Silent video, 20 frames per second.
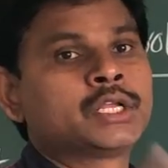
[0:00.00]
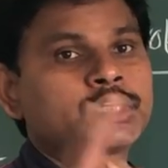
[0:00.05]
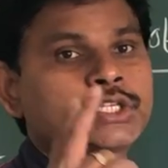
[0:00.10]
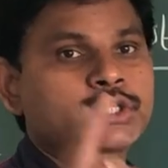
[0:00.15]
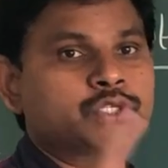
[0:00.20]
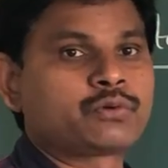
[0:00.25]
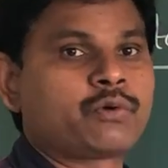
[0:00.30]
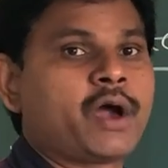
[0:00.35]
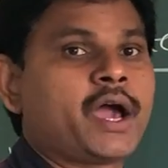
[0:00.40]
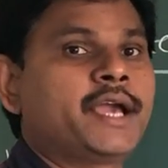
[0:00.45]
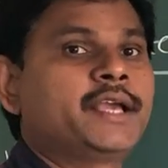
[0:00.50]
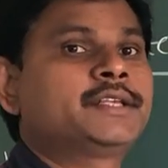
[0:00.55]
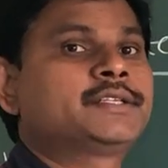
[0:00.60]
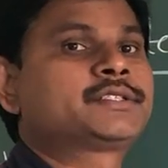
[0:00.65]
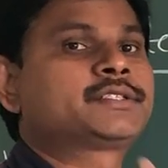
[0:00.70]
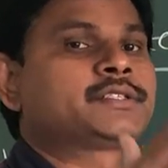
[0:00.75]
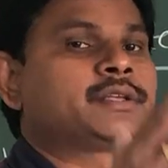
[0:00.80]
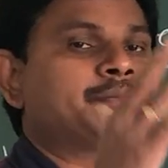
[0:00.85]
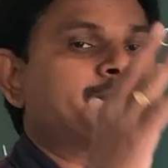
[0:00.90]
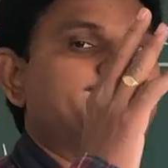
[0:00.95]
Twice,
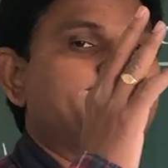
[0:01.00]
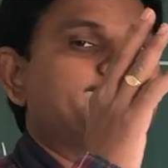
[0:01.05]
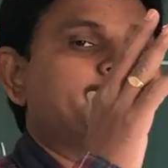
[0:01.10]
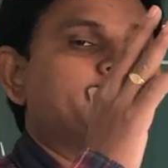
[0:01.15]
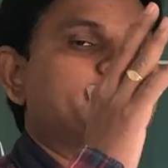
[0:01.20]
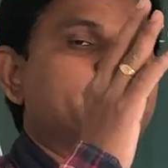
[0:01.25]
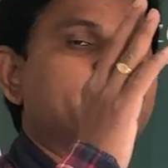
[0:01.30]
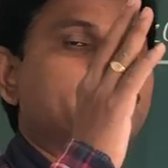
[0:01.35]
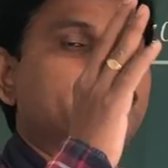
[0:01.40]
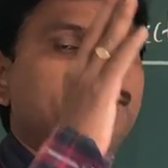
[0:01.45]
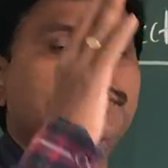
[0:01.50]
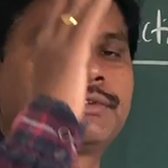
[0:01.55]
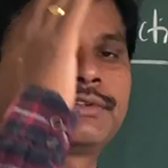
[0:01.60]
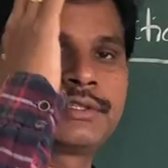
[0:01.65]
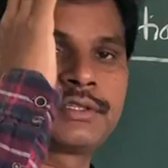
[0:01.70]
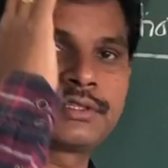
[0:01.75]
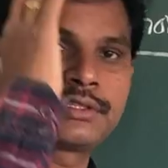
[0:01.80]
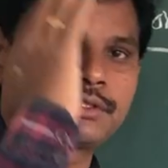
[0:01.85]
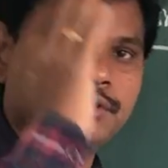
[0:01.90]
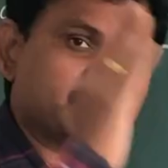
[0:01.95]
some people they are
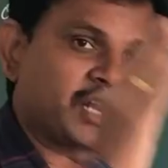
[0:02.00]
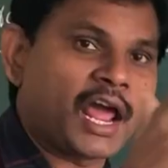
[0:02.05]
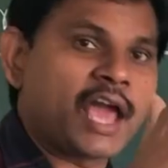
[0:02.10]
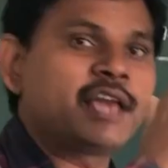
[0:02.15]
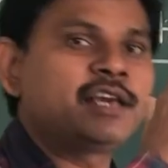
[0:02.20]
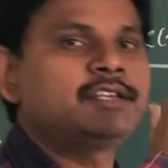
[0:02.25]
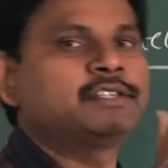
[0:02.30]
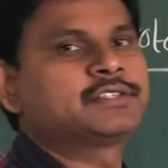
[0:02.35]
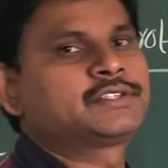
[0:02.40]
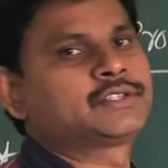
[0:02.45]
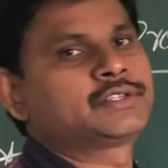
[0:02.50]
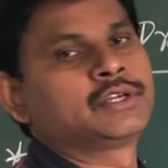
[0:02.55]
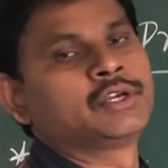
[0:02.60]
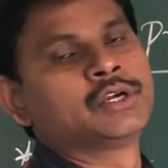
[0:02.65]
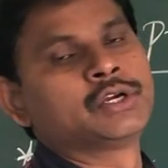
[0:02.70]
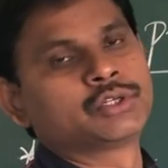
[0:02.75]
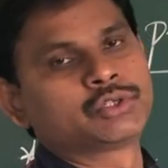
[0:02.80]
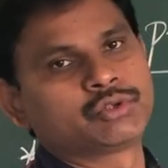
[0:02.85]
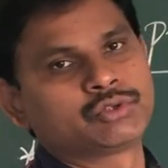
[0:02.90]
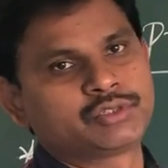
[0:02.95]
using thrice
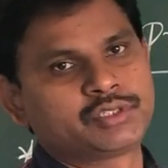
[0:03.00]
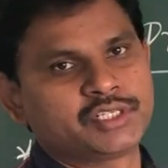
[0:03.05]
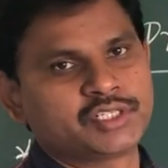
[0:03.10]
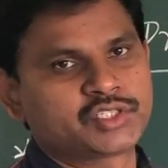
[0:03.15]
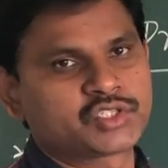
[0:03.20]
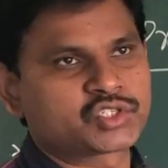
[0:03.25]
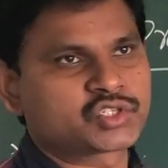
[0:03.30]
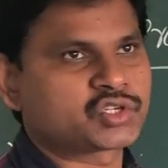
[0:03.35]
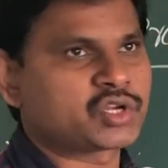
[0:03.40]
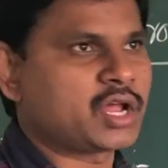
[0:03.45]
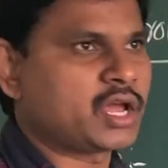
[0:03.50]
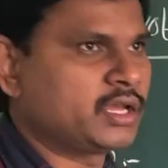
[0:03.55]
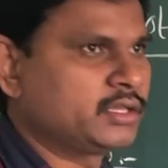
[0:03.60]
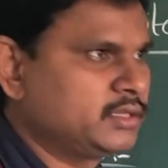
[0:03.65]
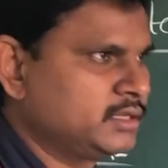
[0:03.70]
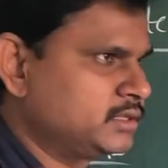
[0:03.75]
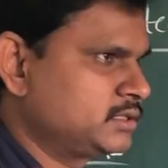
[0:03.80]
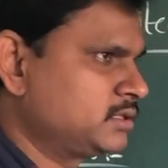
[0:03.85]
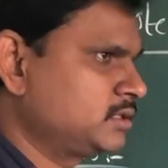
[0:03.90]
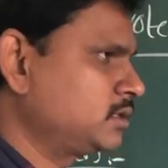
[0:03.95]
to destroy
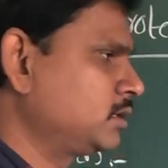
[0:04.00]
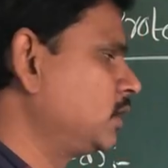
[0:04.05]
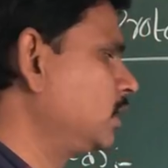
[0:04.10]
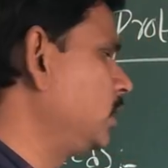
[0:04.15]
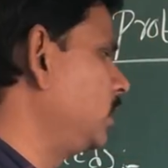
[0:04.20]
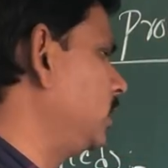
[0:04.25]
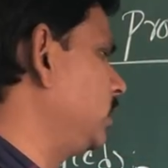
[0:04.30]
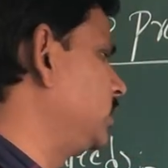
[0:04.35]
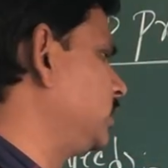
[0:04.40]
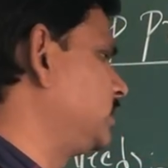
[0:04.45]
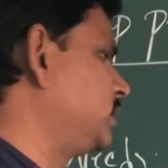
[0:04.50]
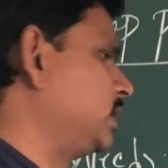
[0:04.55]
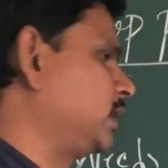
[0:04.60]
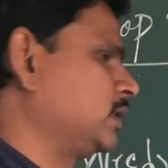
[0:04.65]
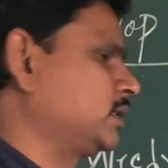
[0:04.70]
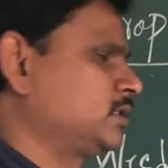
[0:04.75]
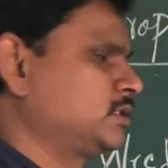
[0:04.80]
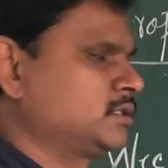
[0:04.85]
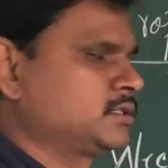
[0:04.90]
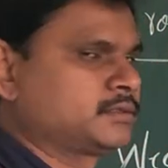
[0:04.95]
these
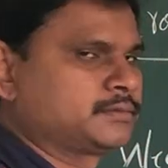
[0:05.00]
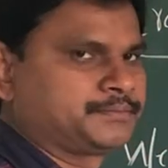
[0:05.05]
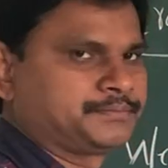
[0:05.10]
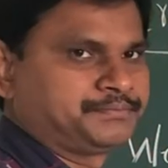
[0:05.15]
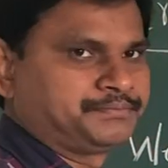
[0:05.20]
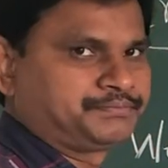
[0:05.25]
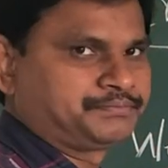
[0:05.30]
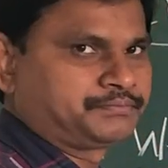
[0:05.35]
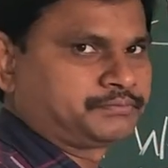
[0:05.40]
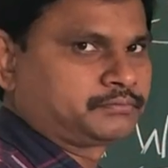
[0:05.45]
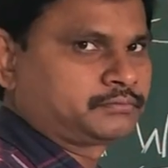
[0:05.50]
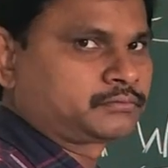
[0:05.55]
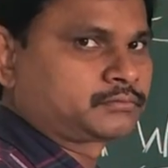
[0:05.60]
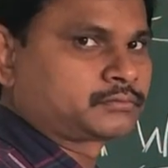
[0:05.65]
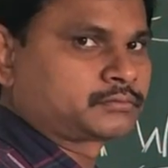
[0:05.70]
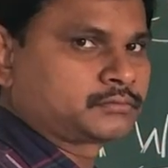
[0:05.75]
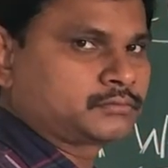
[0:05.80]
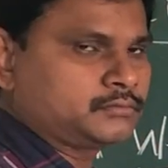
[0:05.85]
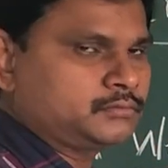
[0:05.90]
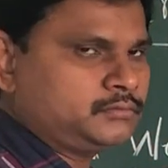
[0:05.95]
insects.
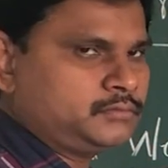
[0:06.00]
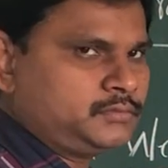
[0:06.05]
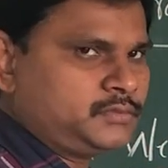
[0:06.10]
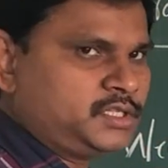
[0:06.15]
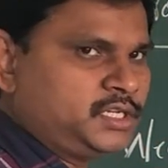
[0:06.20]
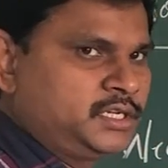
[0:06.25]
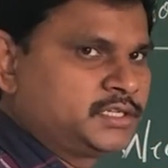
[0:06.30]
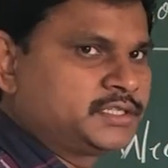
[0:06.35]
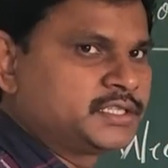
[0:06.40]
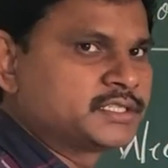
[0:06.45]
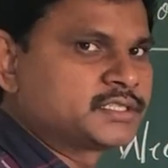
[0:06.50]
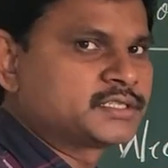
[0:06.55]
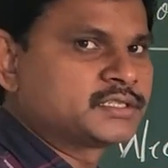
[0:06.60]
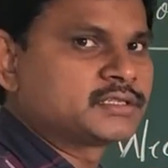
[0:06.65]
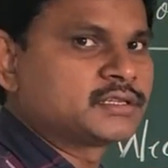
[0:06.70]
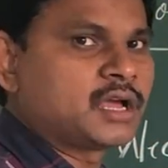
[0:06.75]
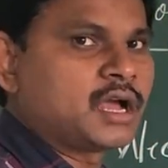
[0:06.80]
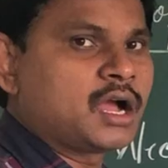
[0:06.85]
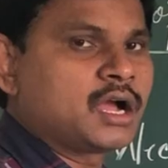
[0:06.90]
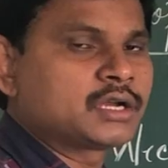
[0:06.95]
It is
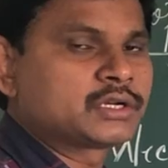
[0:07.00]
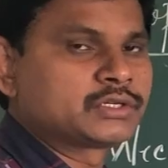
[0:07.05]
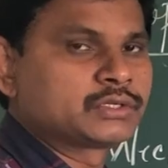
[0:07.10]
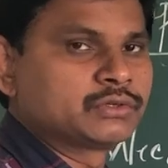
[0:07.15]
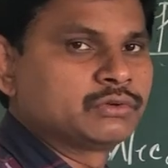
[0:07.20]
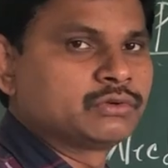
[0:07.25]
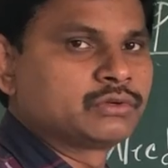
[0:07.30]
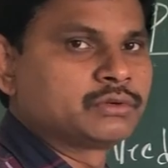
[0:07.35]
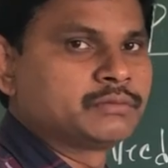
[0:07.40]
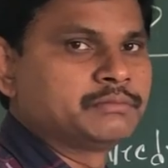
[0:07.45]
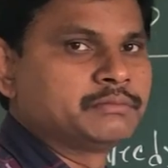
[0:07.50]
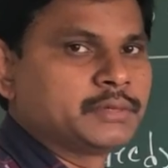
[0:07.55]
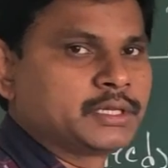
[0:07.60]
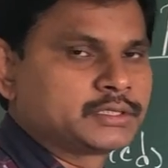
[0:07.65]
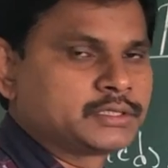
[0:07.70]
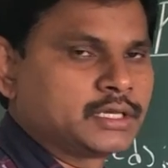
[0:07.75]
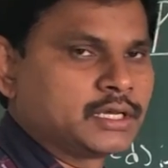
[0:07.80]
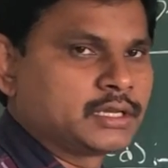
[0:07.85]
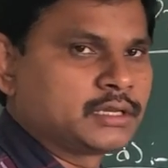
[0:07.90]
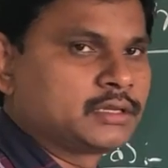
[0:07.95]
not a good
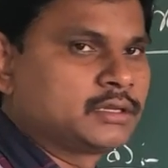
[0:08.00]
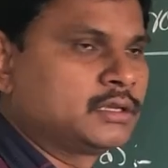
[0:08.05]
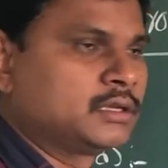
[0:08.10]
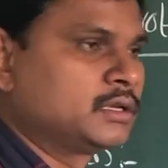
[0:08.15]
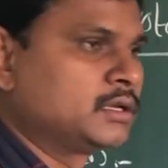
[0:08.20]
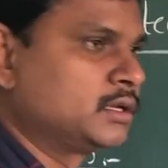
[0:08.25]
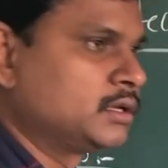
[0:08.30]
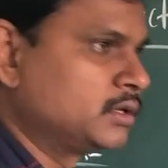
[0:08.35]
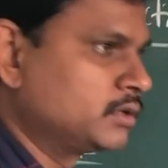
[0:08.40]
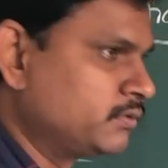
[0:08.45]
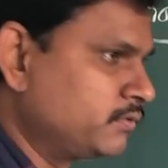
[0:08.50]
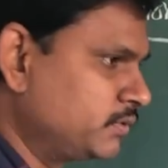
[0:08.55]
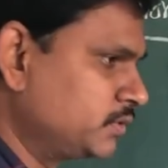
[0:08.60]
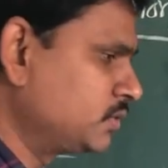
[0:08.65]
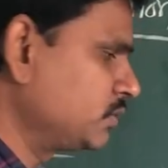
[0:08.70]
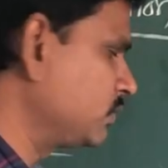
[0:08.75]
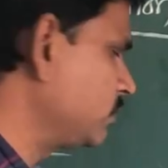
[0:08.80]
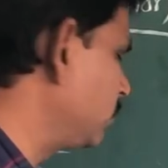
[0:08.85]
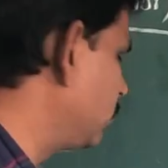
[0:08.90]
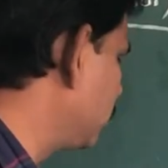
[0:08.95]
method. We
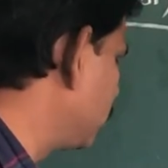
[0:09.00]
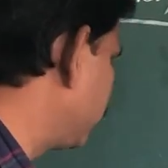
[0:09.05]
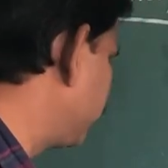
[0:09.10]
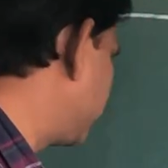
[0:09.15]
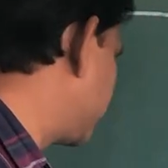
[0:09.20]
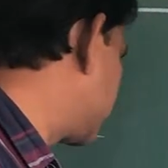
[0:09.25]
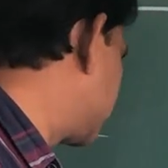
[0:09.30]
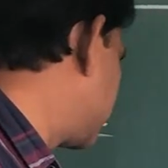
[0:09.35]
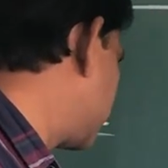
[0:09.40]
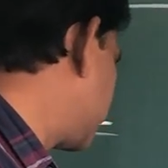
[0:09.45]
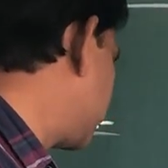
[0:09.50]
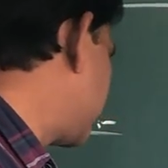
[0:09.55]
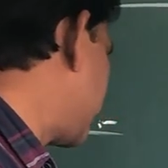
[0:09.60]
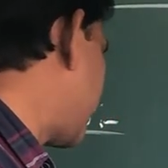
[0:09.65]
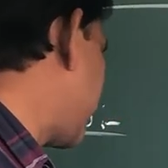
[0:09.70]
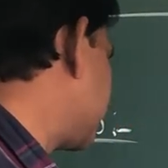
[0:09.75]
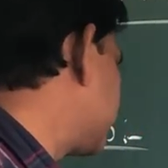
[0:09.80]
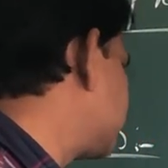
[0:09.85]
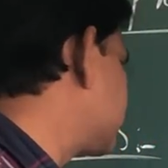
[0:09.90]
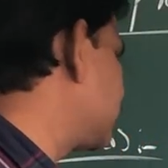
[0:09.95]
should go for the
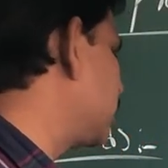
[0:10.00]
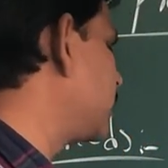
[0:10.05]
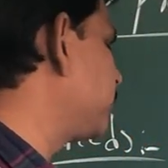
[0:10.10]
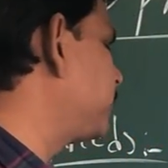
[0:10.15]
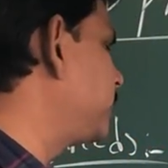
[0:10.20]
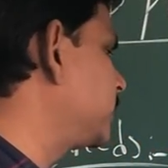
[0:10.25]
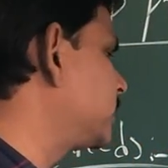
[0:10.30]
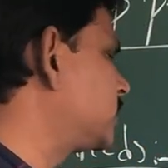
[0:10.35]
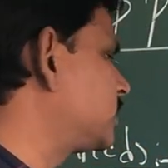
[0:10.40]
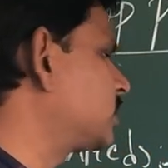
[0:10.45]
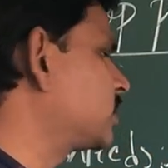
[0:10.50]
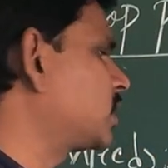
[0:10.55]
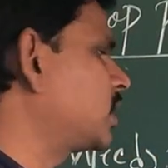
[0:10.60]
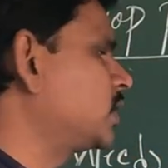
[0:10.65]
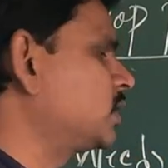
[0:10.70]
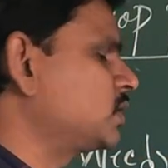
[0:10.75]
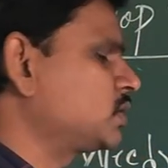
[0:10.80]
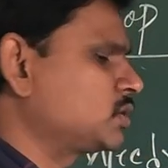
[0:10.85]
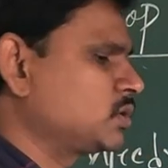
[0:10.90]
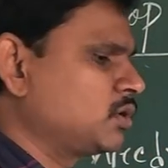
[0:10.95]
natural pest
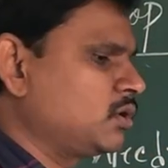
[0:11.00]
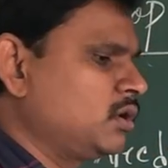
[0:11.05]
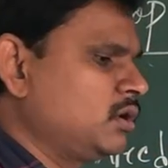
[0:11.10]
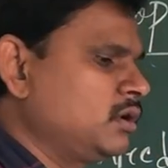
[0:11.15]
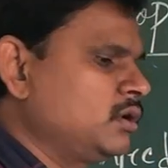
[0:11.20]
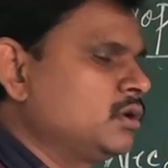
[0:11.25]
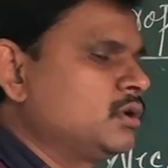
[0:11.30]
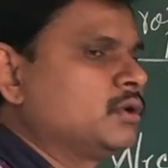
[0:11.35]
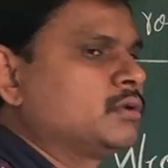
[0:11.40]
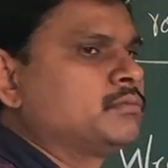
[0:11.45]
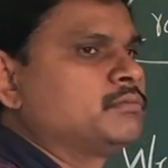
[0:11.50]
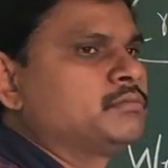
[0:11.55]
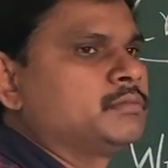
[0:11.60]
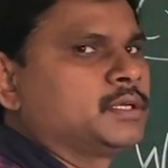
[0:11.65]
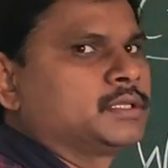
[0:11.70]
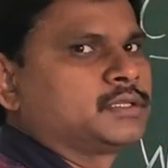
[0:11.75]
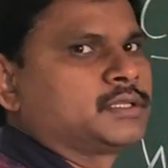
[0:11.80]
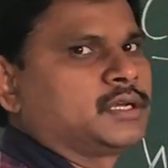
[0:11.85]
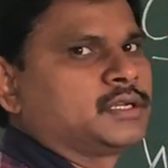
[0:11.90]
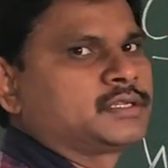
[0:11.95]
control
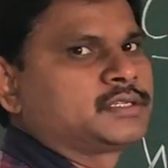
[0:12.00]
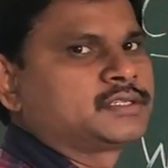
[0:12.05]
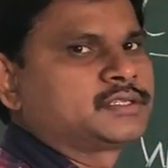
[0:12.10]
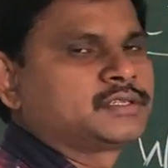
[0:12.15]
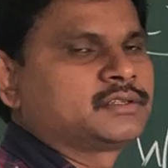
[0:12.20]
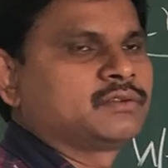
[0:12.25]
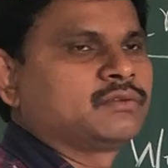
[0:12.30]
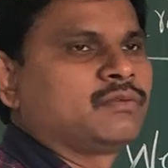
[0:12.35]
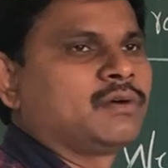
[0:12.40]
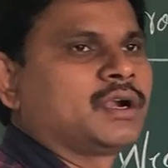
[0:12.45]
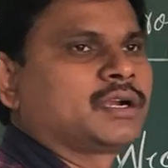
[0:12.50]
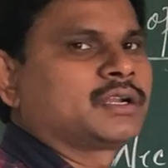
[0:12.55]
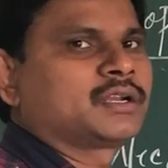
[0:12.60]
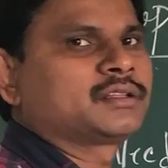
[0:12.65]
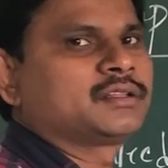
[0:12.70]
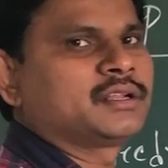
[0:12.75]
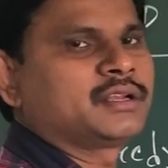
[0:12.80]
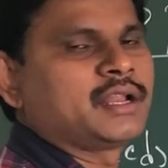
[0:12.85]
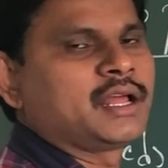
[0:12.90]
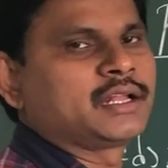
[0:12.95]
methods. What are
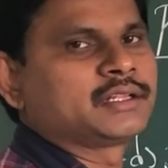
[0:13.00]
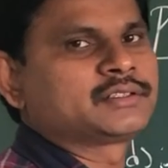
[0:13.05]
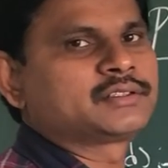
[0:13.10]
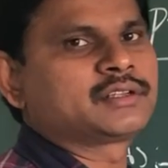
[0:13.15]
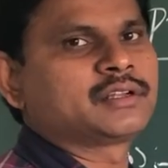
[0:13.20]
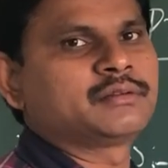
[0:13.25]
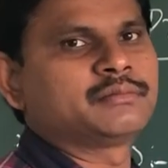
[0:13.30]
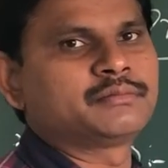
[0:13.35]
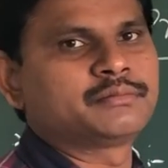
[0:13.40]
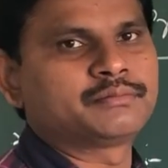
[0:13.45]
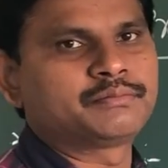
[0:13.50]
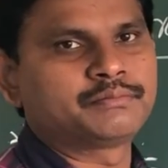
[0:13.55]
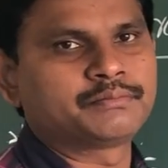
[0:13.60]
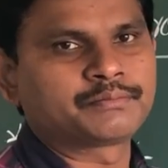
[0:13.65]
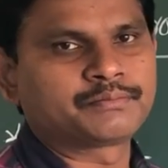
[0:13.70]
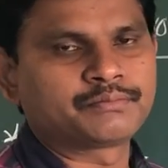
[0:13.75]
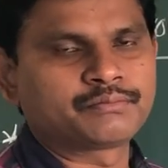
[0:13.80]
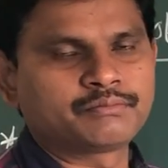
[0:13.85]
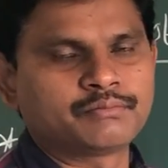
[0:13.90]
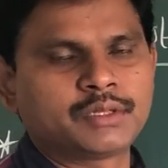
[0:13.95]
the natural
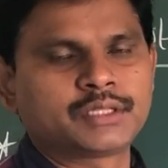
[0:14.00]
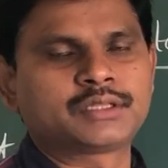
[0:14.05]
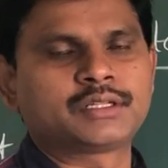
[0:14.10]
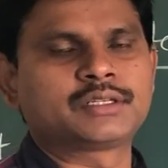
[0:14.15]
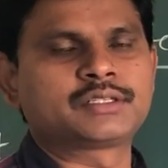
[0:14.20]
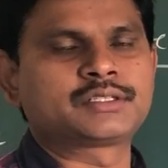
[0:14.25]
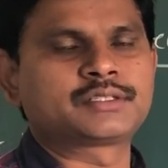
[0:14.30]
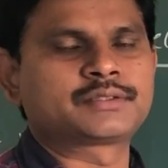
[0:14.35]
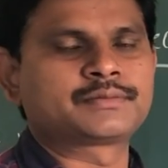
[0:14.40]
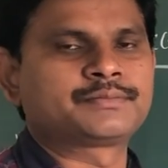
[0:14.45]
methods?